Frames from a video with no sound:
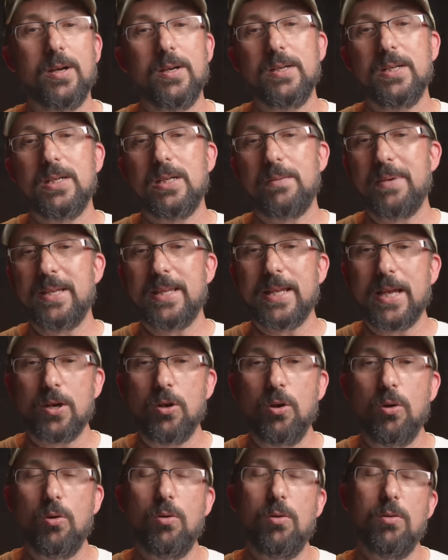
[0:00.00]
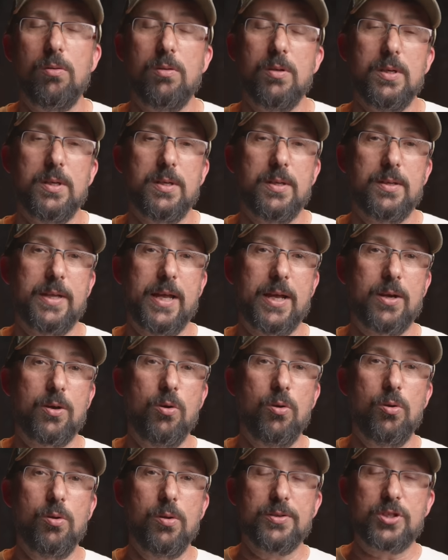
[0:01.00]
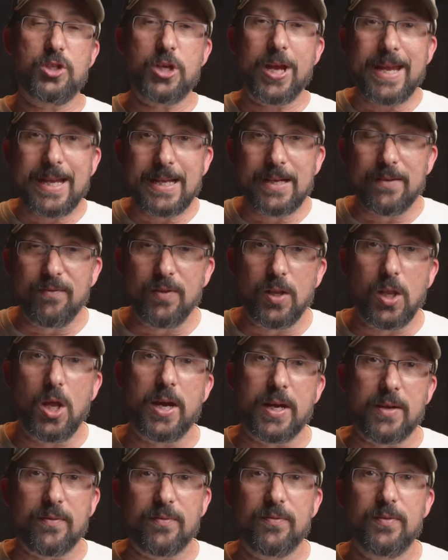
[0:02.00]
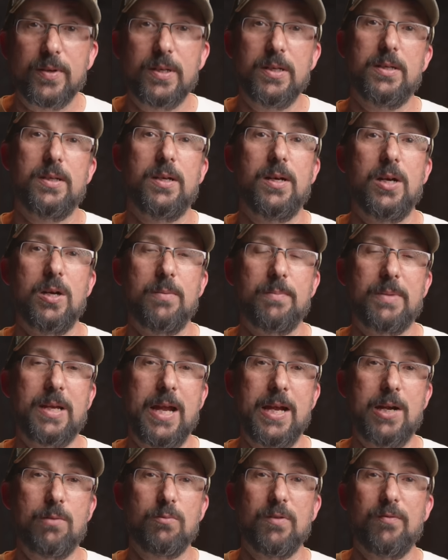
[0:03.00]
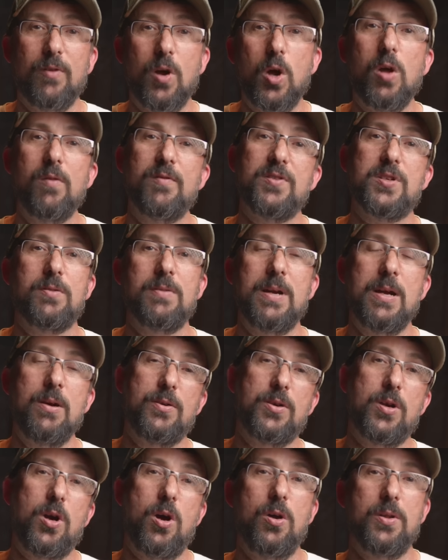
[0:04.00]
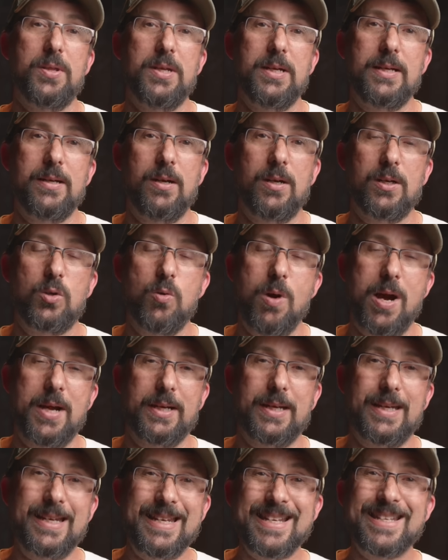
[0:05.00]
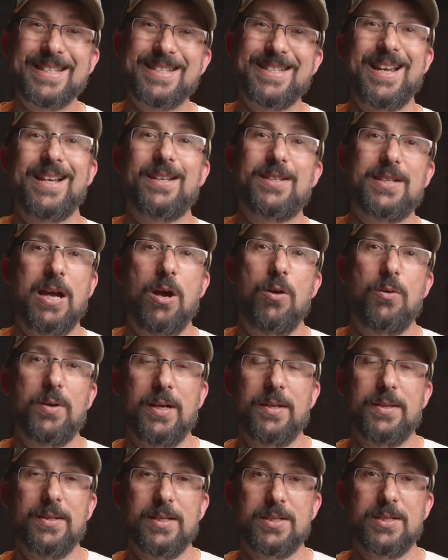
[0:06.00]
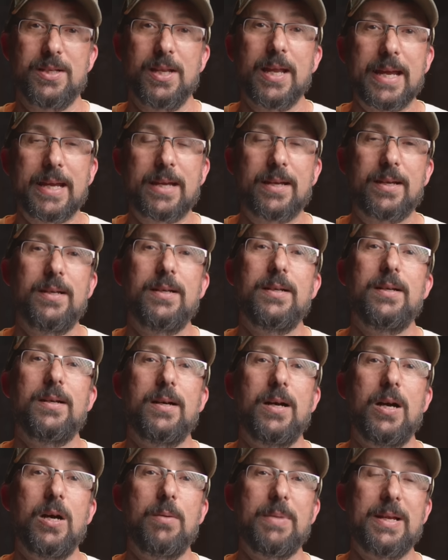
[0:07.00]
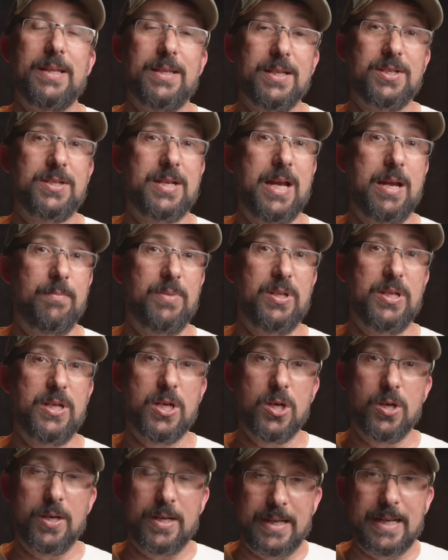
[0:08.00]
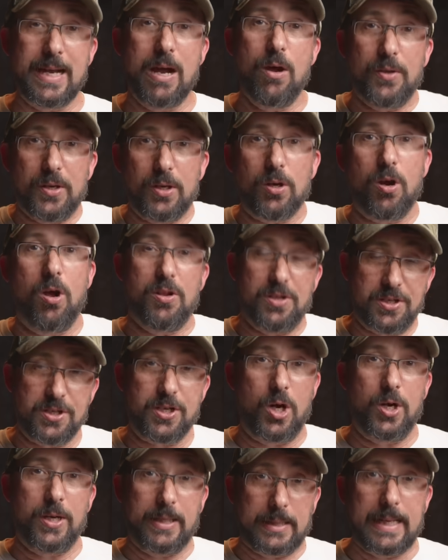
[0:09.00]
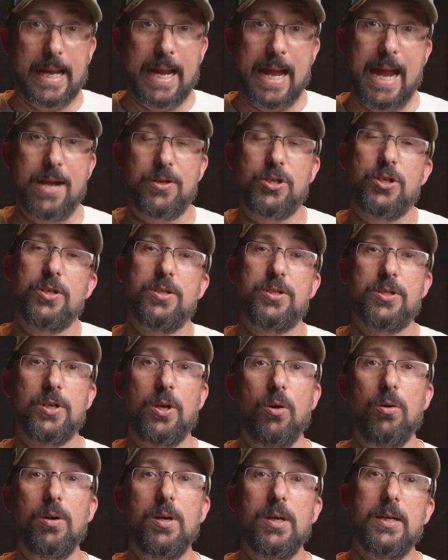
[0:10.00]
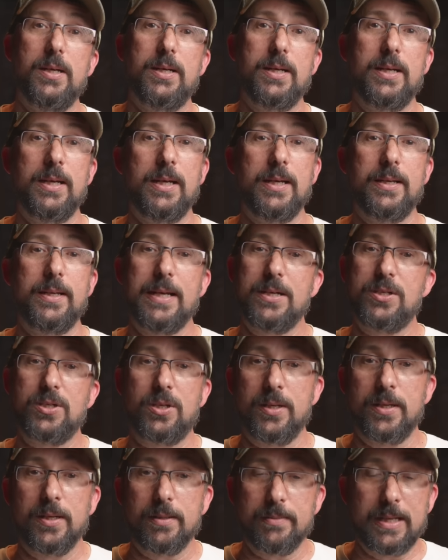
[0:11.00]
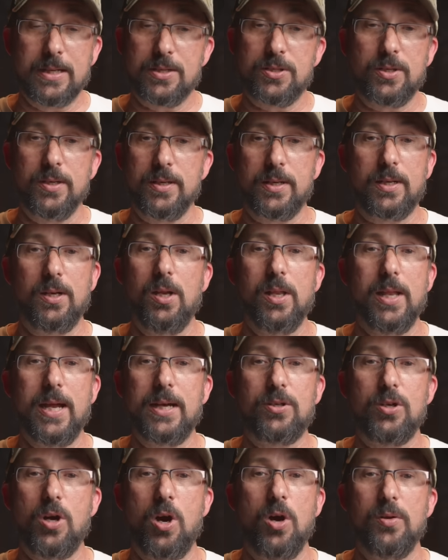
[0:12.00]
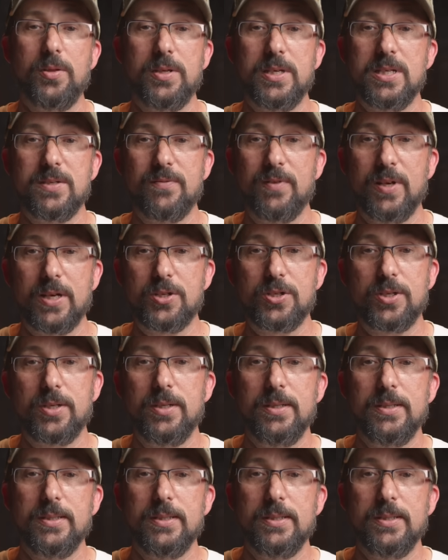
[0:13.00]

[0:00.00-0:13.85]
I mean, that whole chain of life kind of revolves around all the aquatic insects out in this lake at this time of the year, and now they're all starting to hatch. So, and that's gonna collect all these fish.